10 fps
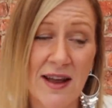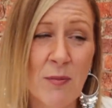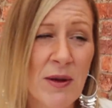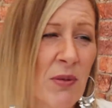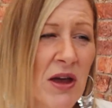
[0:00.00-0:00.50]

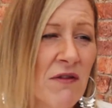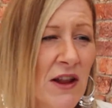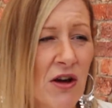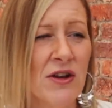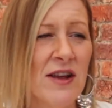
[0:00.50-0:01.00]
I'll be
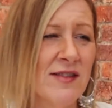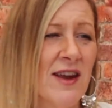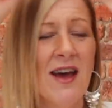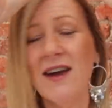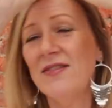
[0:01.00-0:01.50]
perfectly
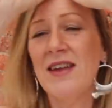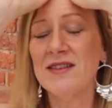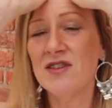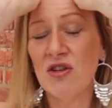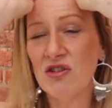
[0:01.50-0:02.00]
honest,
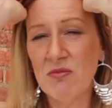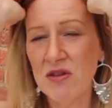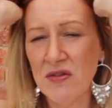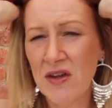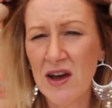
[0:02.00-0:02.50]
that's not
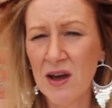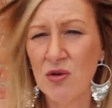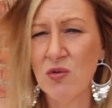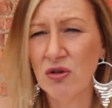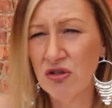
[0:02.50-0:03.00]
something that I
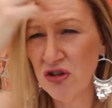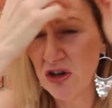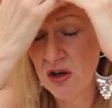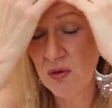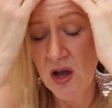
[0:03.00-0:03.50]
would want to
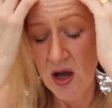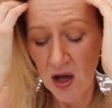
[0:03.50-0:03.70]
do,